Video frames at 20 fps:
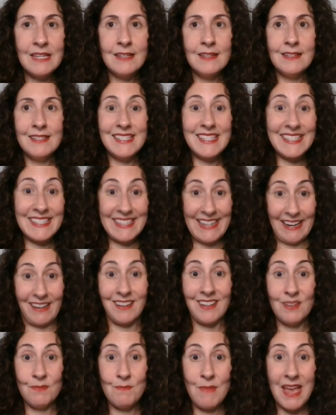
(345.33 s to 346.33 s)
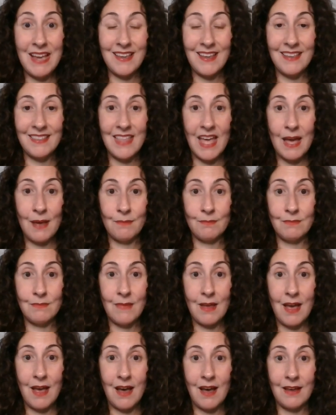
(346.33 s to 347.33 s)
stick, making
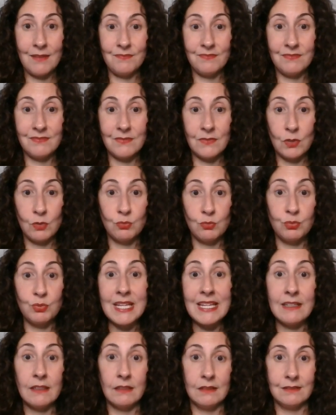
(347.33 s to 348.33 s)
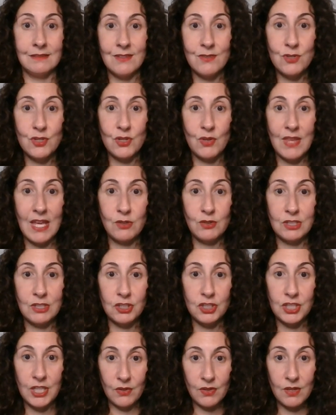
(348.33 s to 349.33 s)
them real so that you can
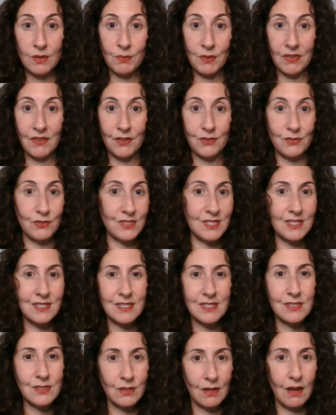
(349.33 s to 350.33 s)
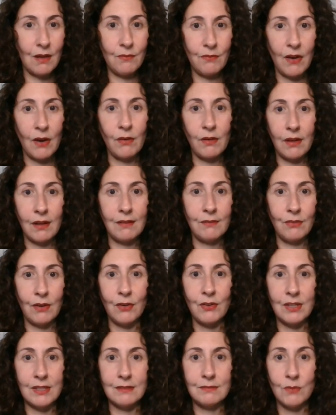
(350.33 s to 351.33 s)
share them with others. This is a very,
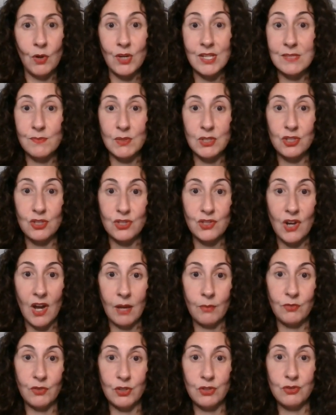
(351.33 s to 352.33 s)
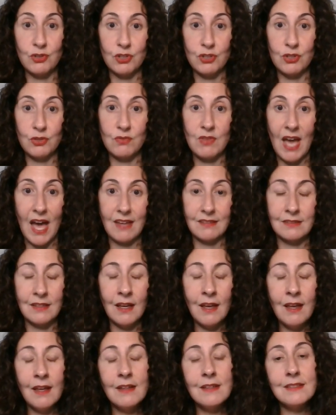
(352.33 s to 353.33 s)
very auspicious time for you to do that.
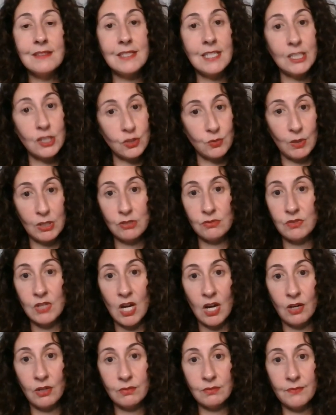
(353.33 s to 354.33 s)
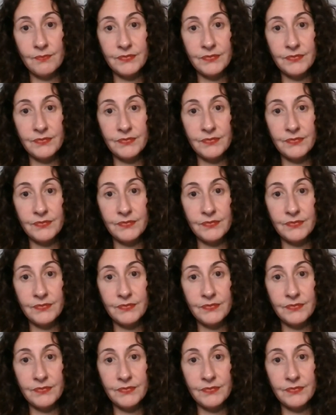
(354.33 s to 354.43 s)
Teach what you know,